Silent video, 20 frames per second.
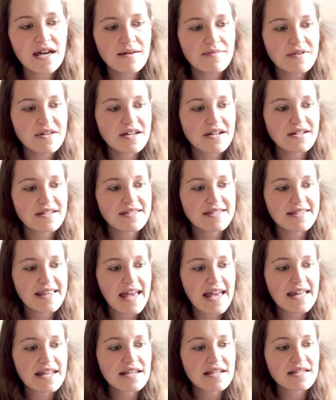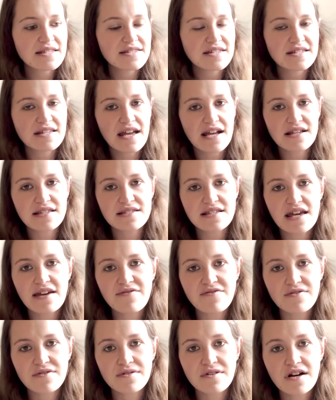because then the next day
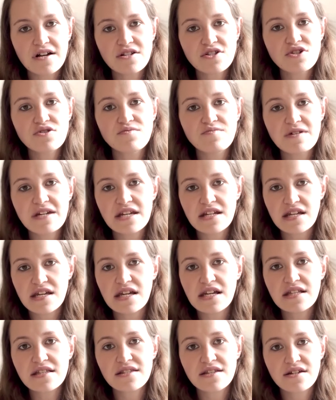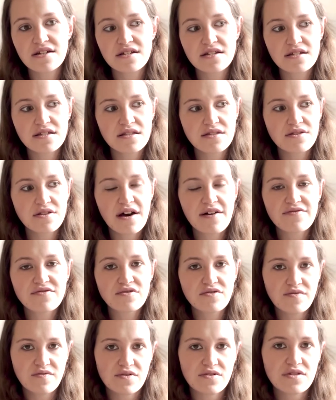for lunch we can eat the
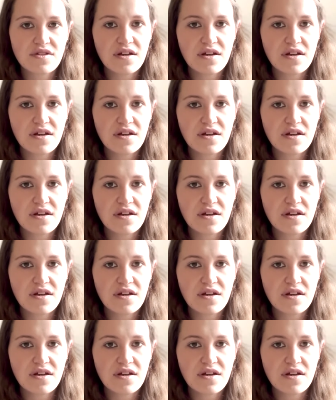leftovers.